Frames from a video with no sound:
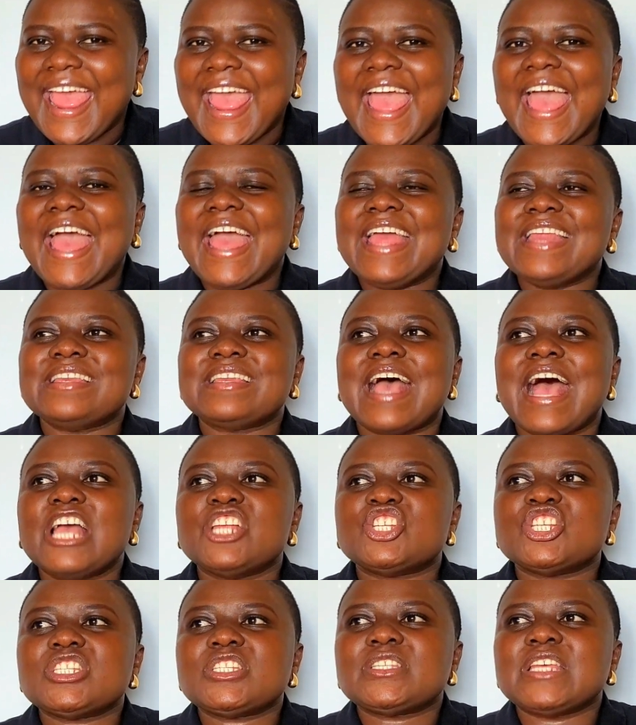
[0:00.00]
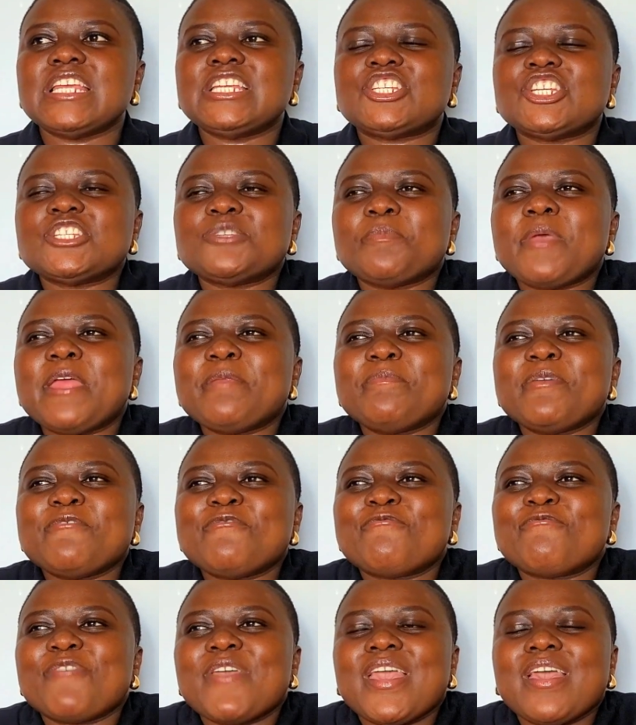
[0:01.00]
And it just made me
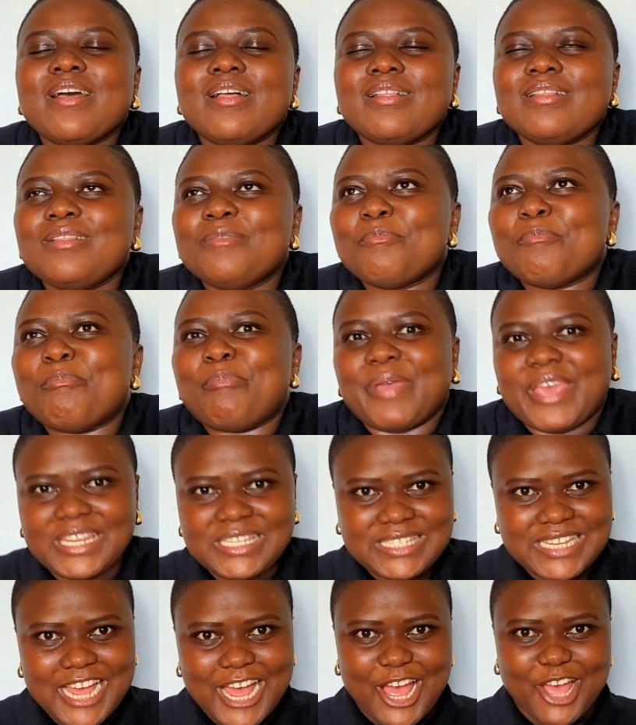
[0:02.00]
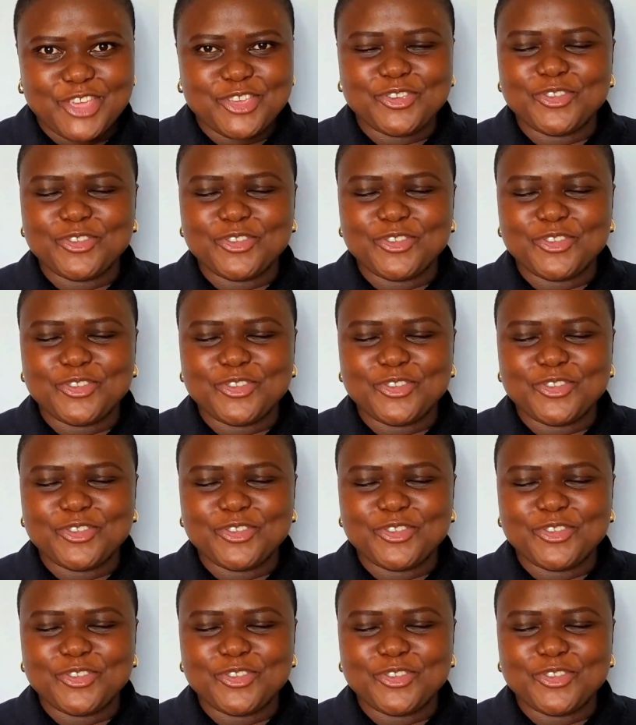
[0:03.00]
feel better.